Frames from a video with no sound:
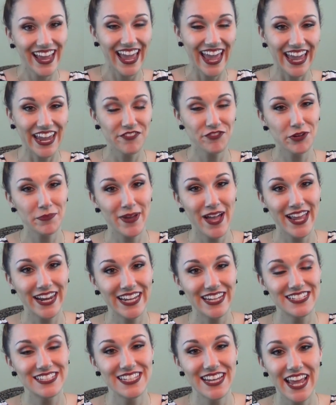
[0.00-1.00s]
Hey
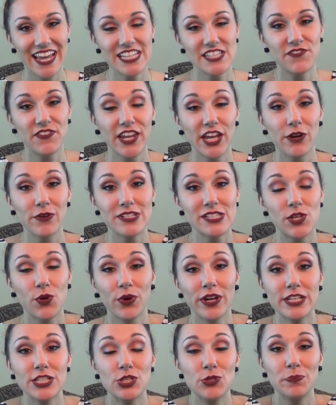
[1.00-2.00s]
everybody, today's video is
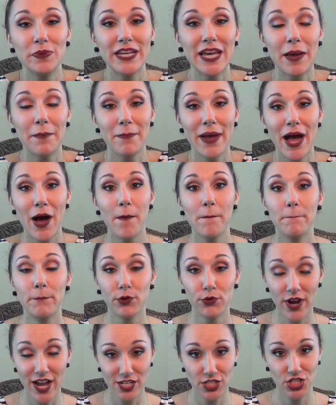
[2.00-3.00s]
going to be about
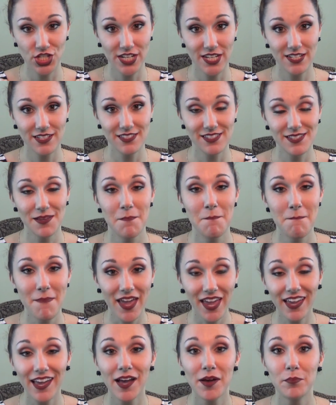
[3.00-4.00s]
brushes,
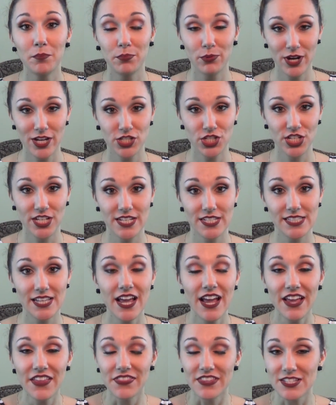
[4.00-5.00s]
makeup brushes.
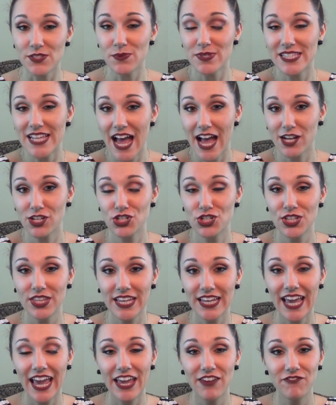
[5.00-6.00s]
This was
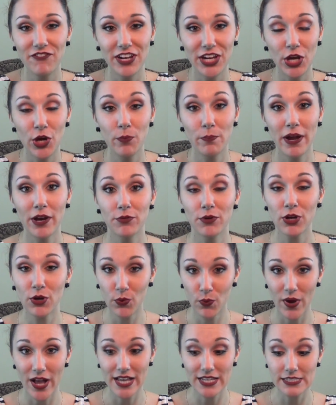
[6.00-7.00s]
actually a video by
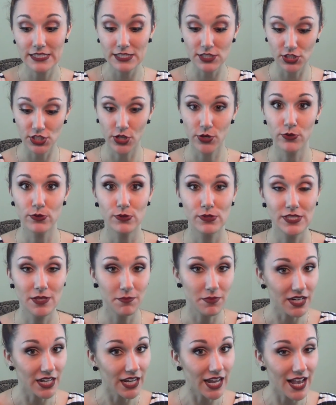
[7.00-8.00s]
request, so
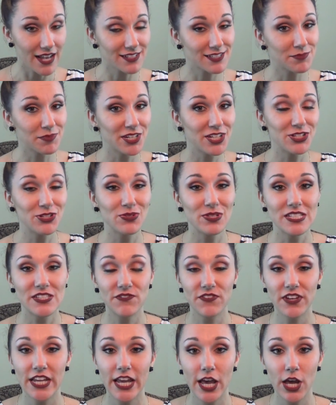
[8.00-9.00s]
somebody asked me to do this
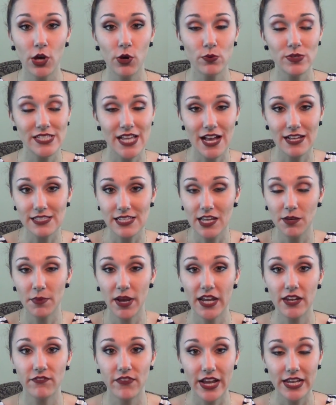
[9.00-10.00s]
video, was asking my
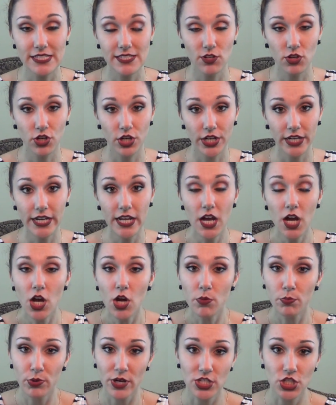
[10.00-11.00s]
advice on
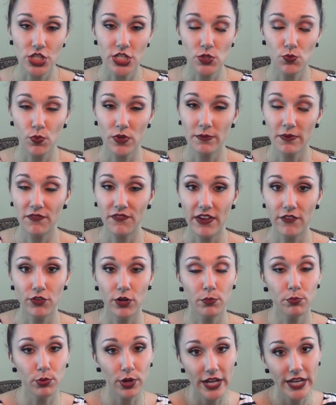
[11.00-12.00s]
brushes, what my
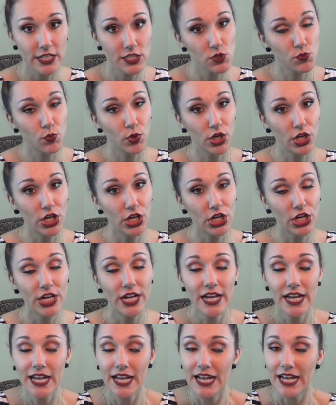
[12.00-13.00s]
favorite brands were,
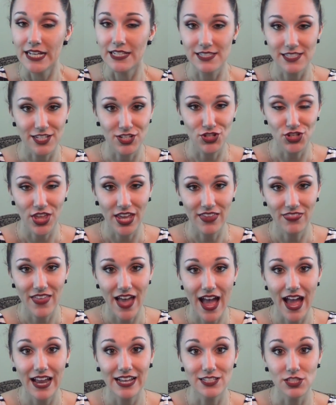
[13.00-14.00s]
and such like
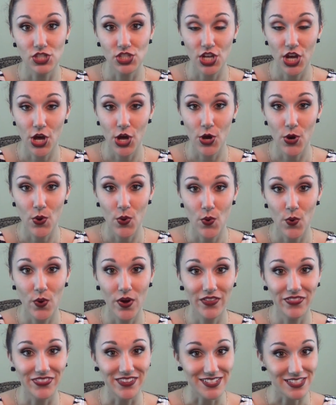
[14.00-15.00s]
that, and
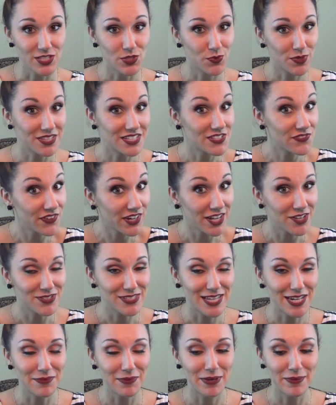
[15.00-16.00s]
so this is what this video is
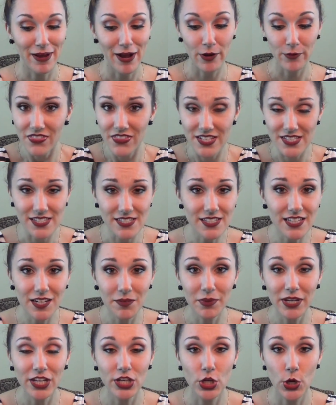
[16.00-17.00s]
going to be about. This is going
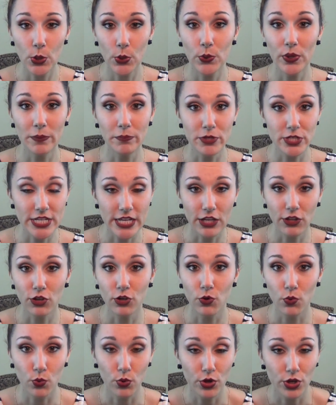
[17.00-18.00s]
to be in no in
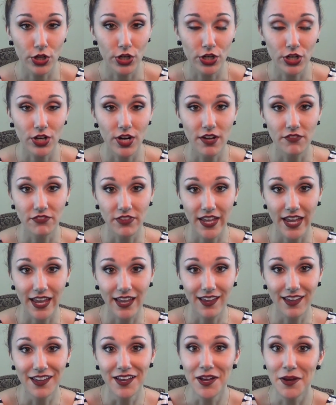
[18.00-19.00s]
particular order of
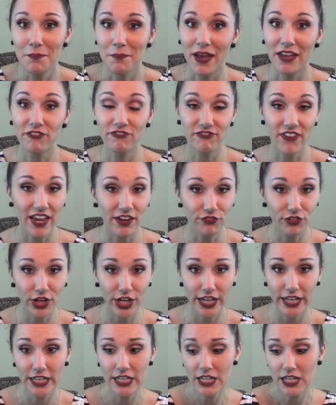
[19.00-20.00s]
like my
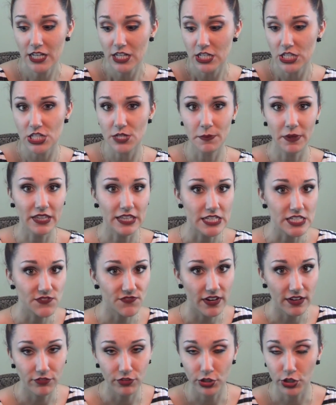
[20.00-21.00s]
favorite to my least
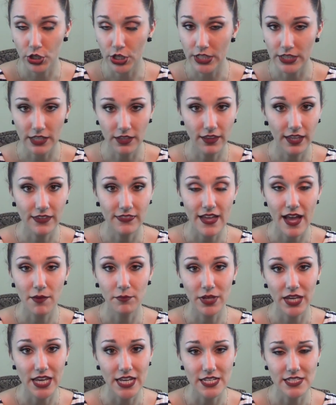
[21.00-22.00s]
favorite or anything like
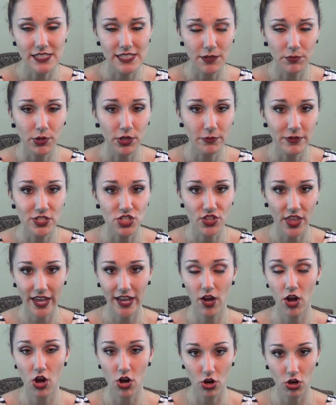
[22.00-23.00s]
that, because I pretty much
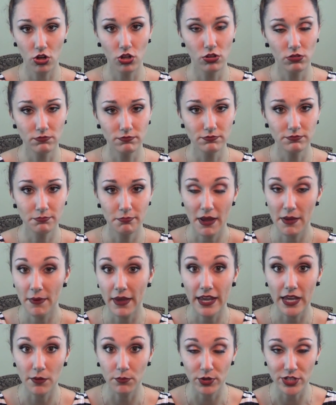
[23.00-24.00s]
like all my
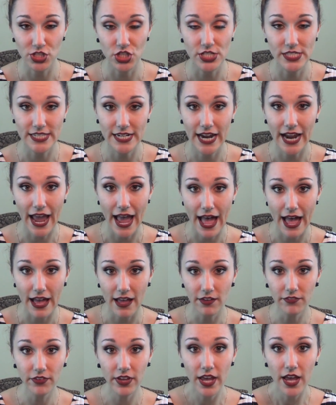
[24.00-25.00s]
makeup brushes that I
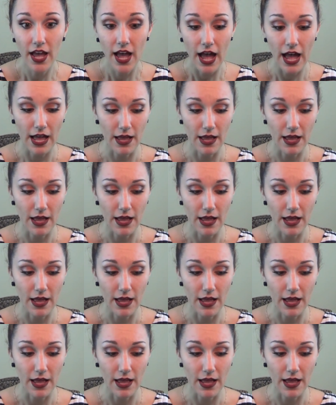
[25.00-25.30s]
have.